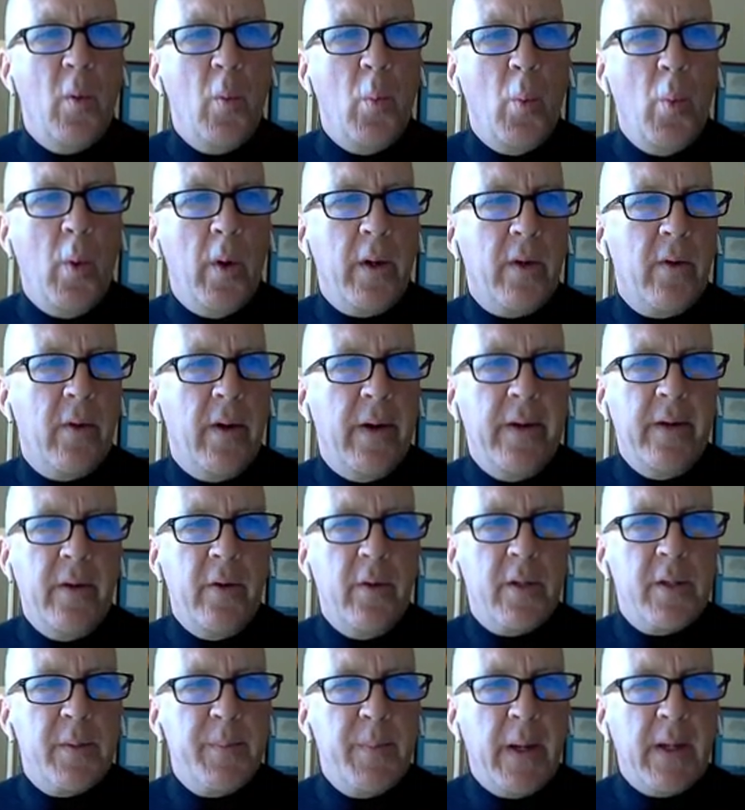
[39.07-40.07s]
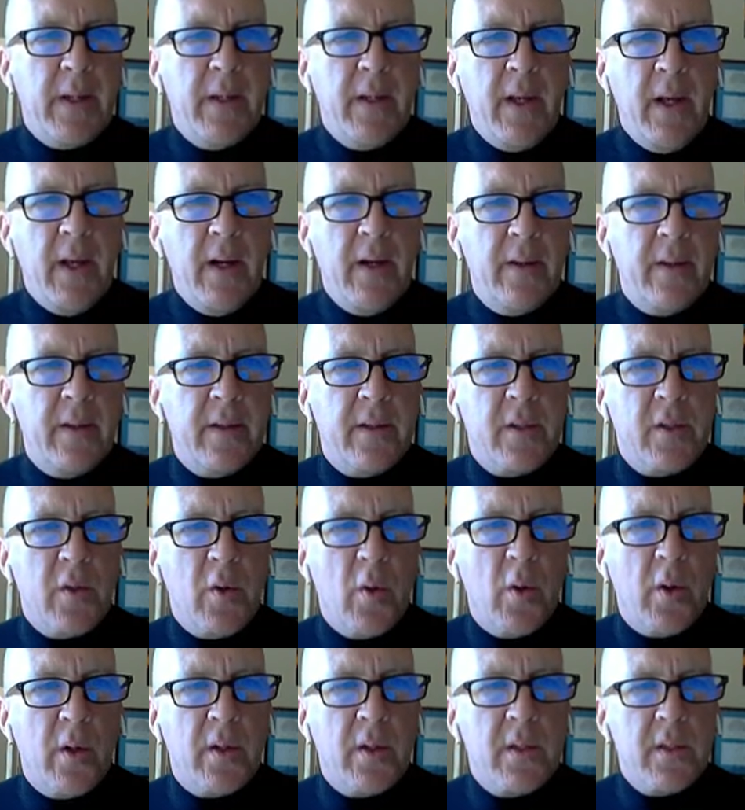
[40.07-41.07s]
what grade do you expect to get in this
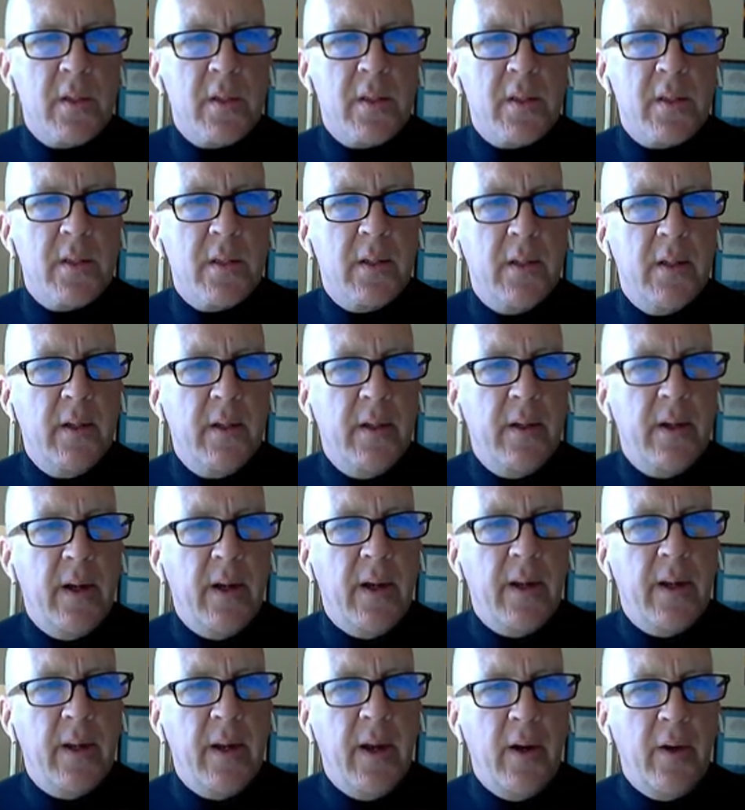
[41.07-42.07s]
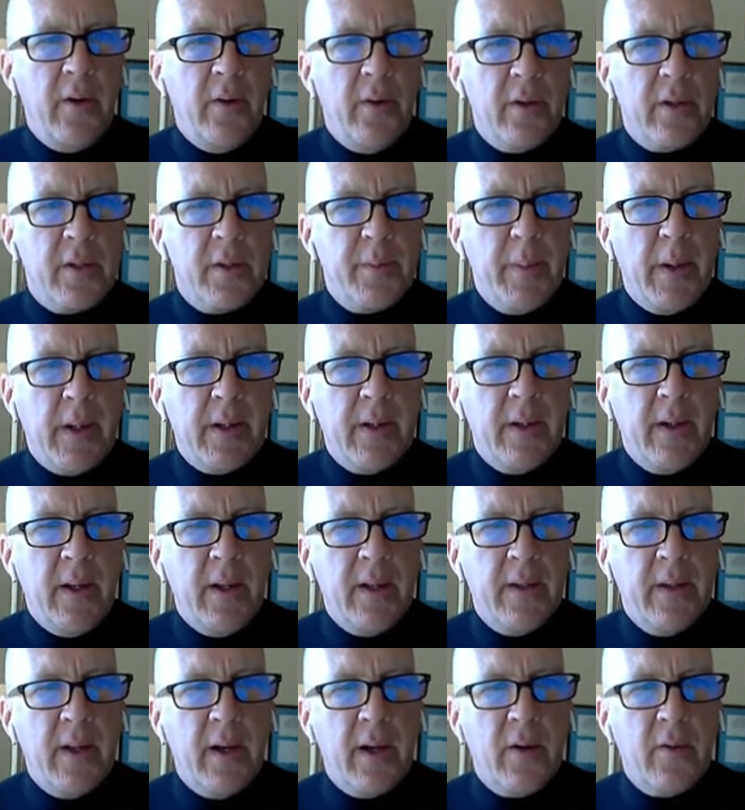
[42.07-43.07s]
course? And how do you expect to
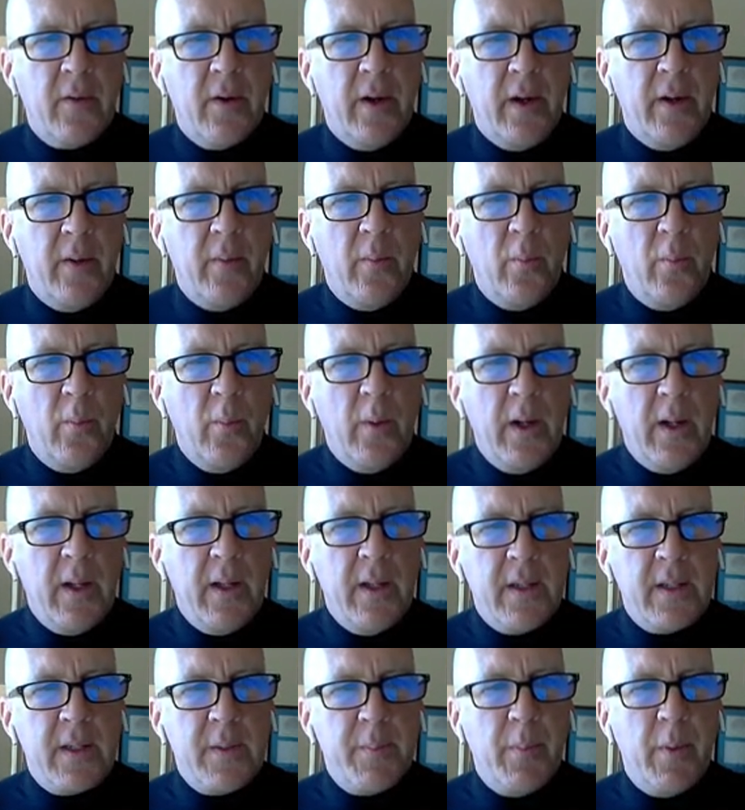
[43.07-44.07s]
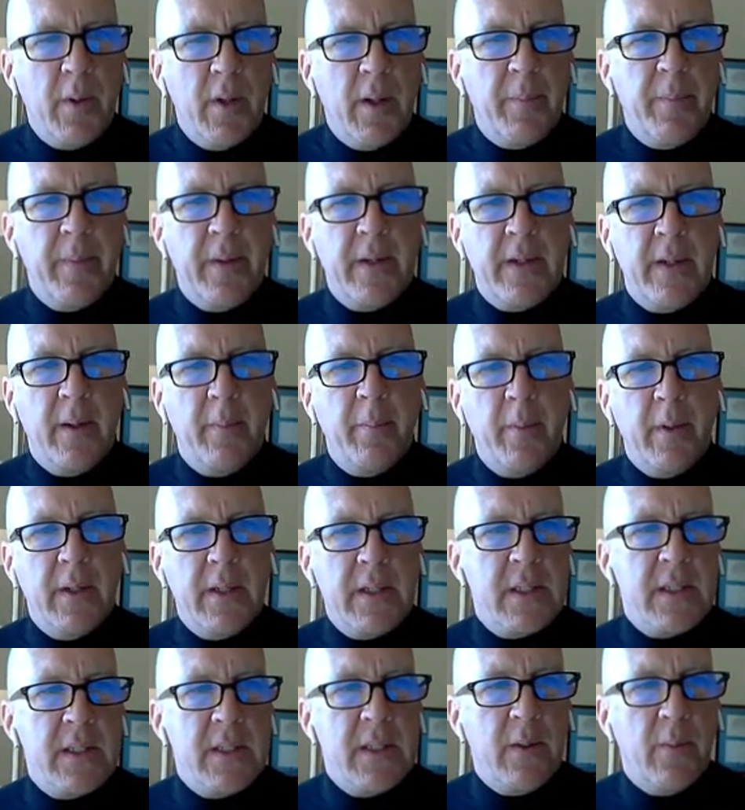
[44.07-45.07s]
get that grade? Well, let's pull up the template
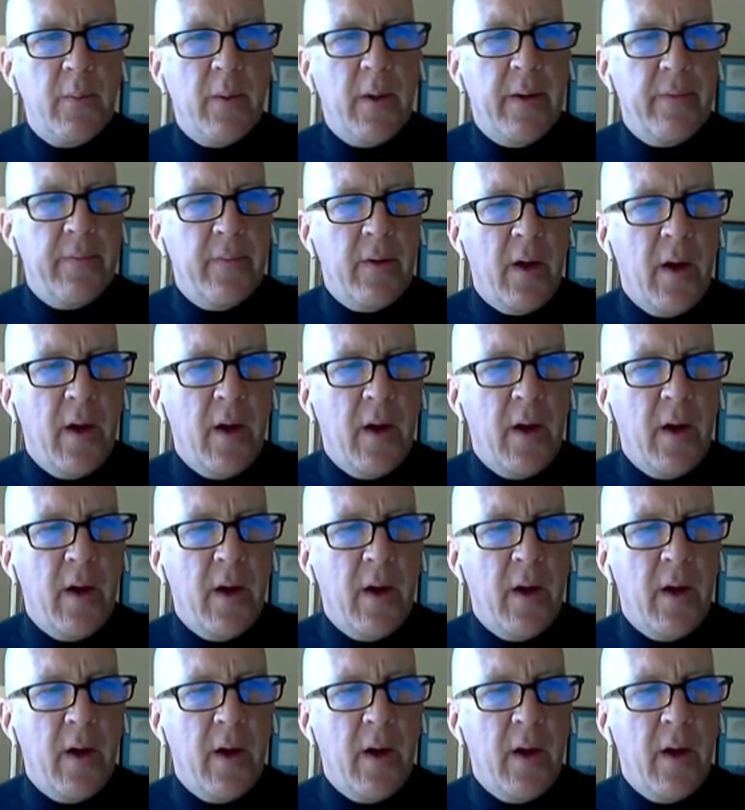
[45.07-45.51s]
and see what I've